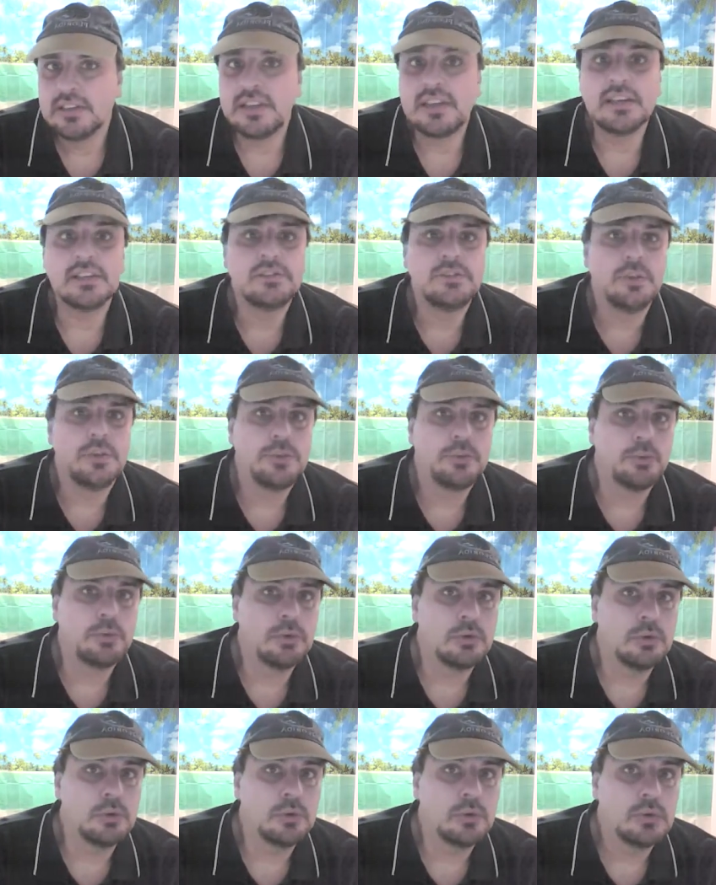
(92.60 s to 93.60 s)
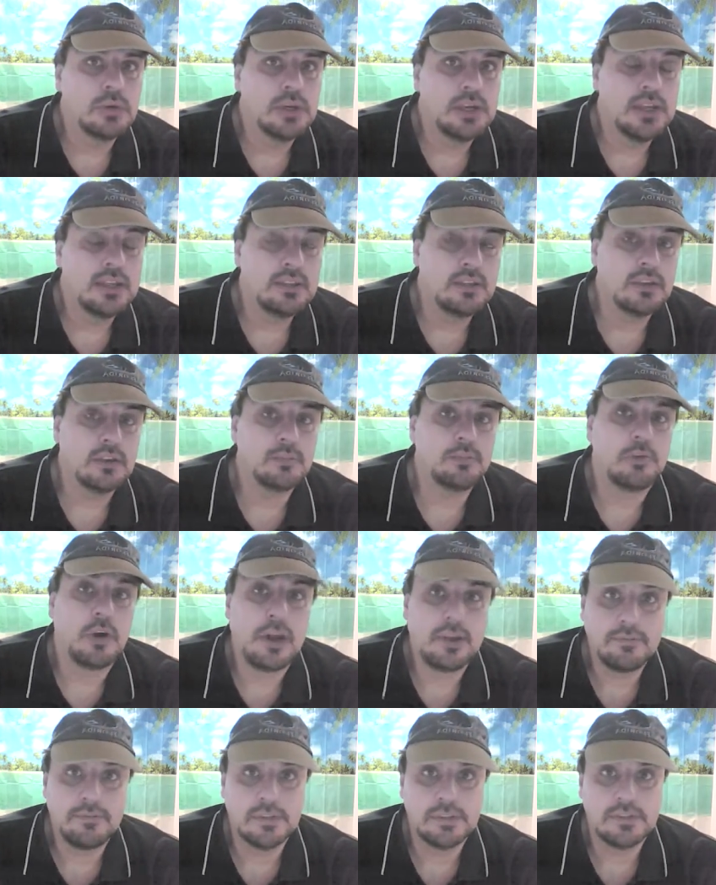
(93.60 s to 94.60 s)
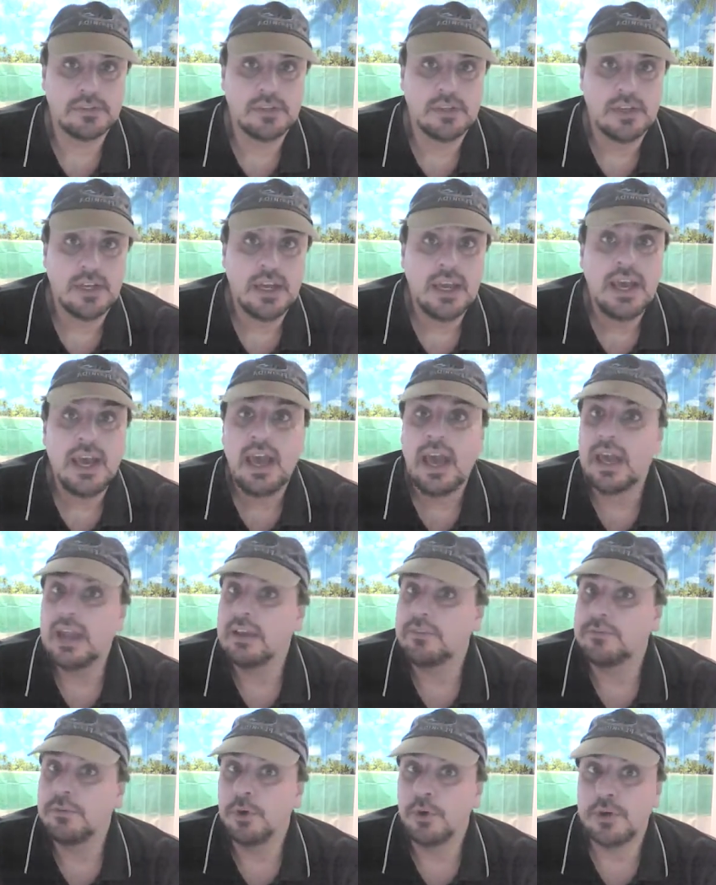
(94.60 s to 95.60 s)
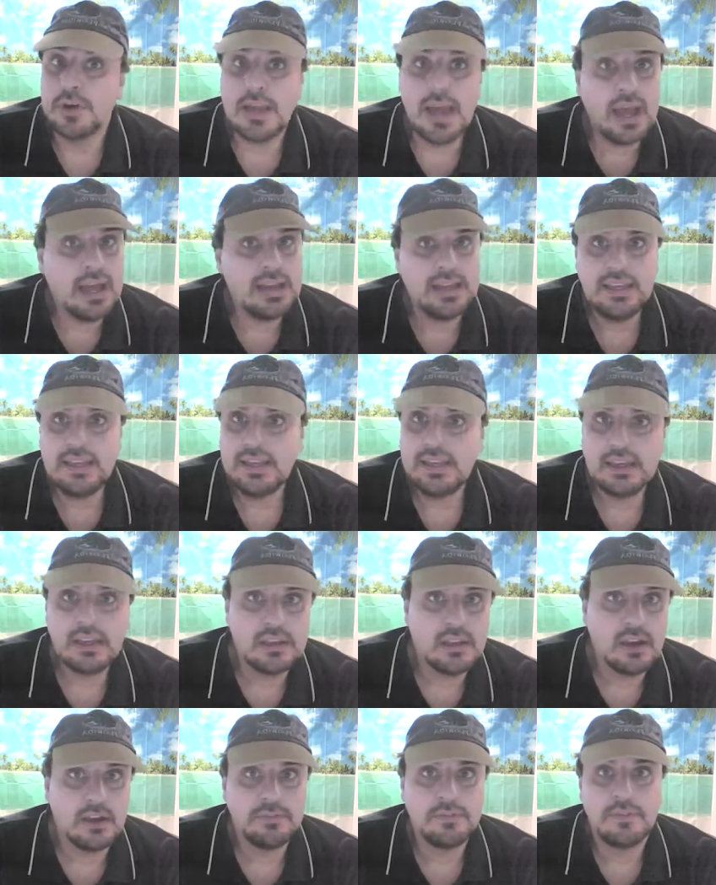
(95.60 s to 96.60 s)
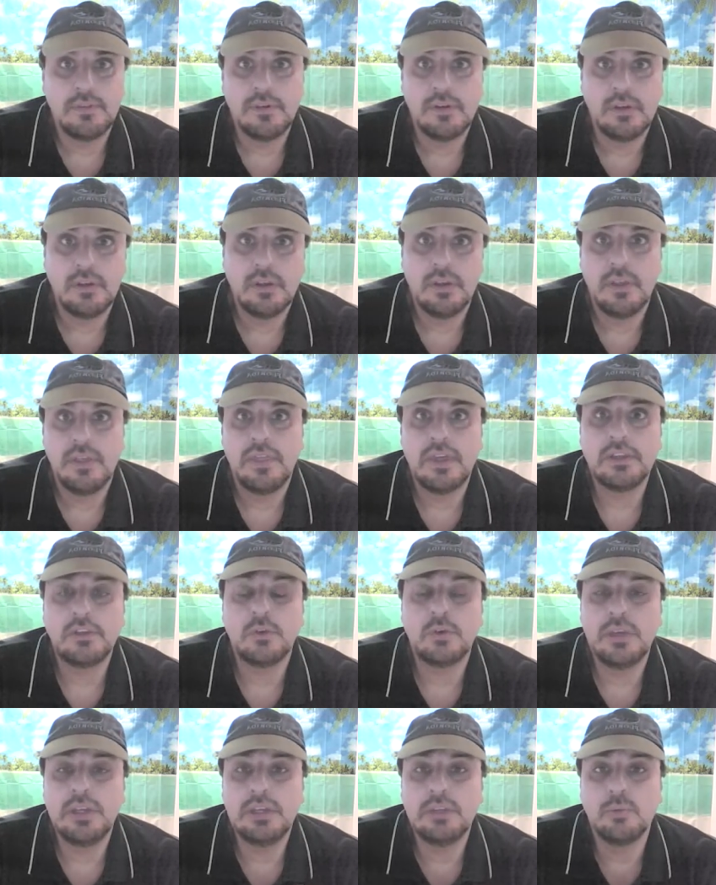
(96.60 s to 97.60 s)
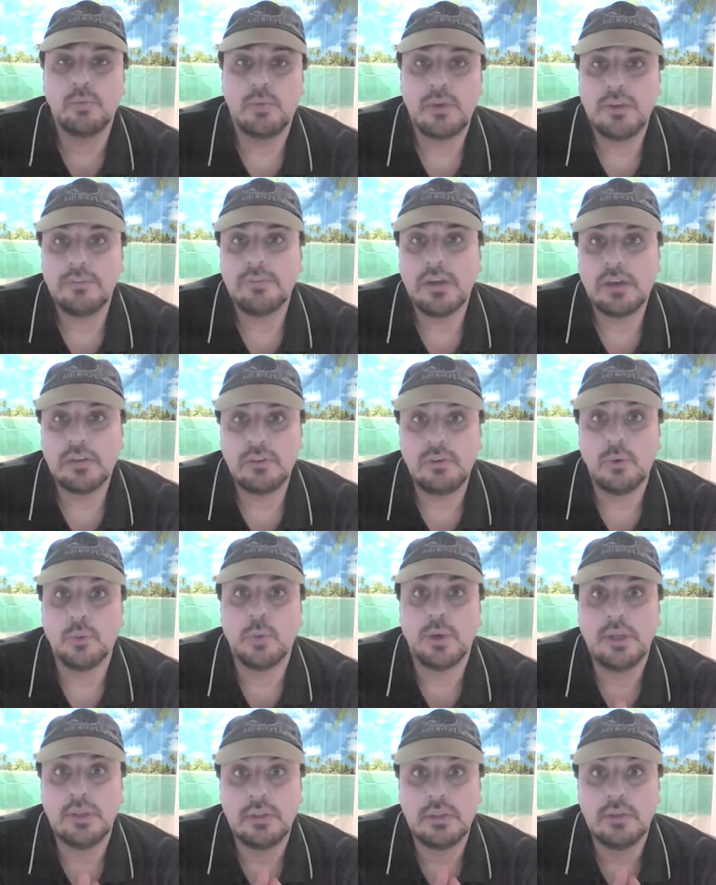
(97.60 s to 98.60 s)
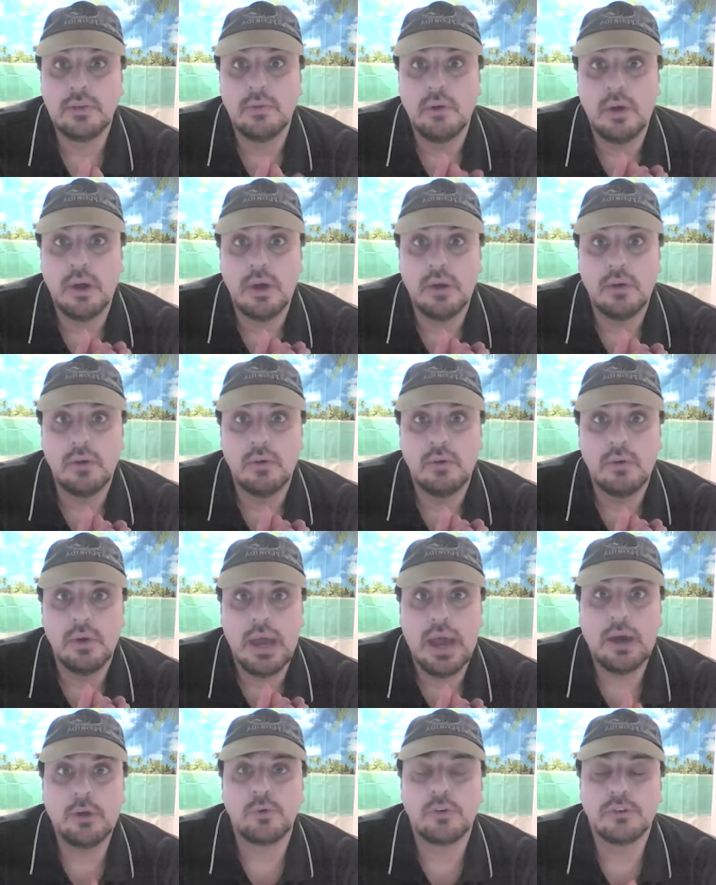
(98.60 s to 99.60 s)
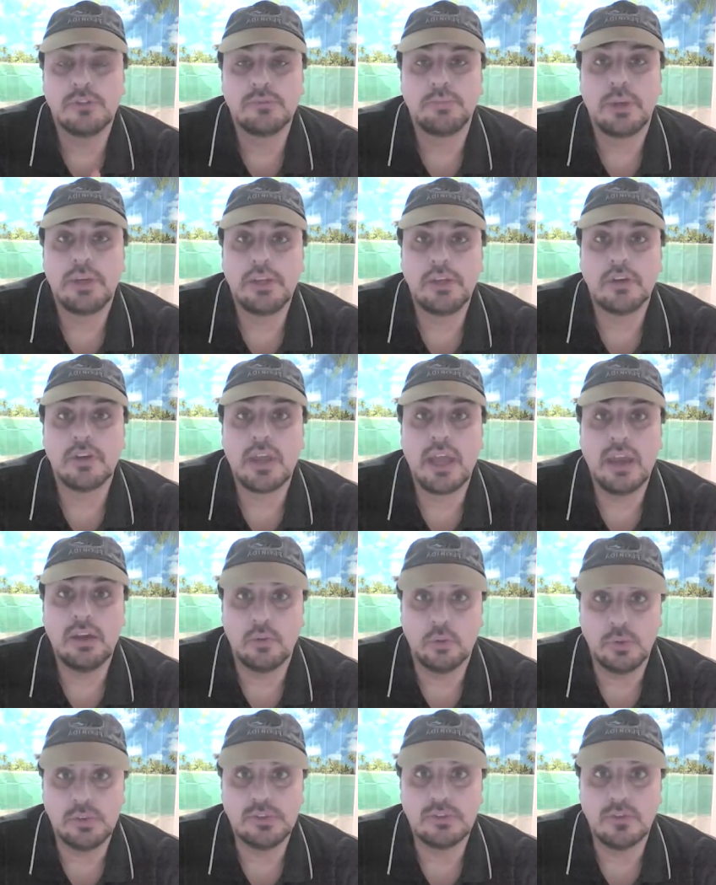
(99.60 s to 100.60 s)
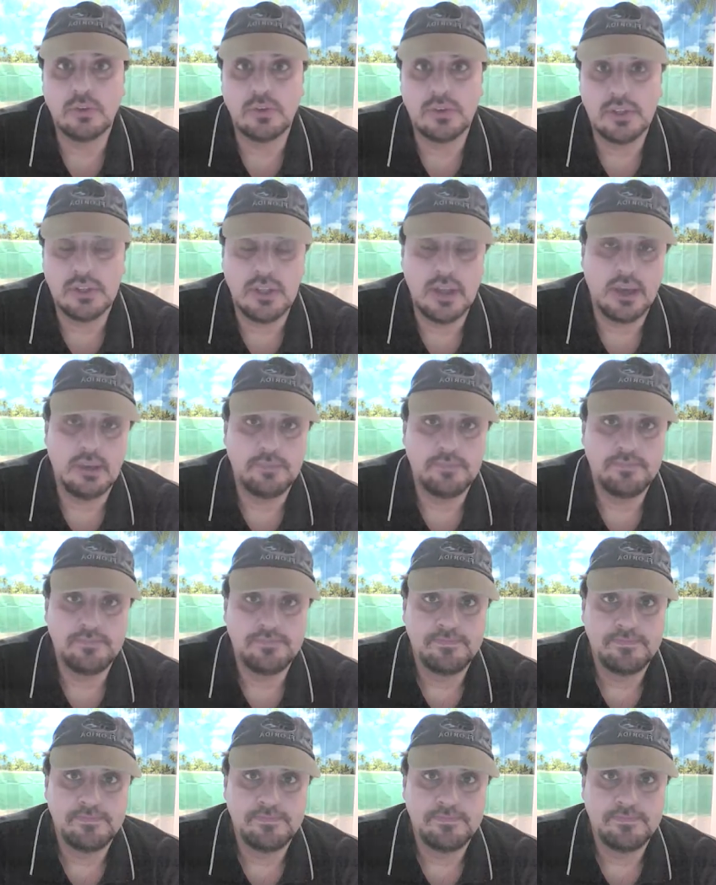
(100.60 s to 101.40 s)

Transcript: to get you through until breakfast. And if you're not eating enough, then you need to reevaluate how you're spending your calories during the day.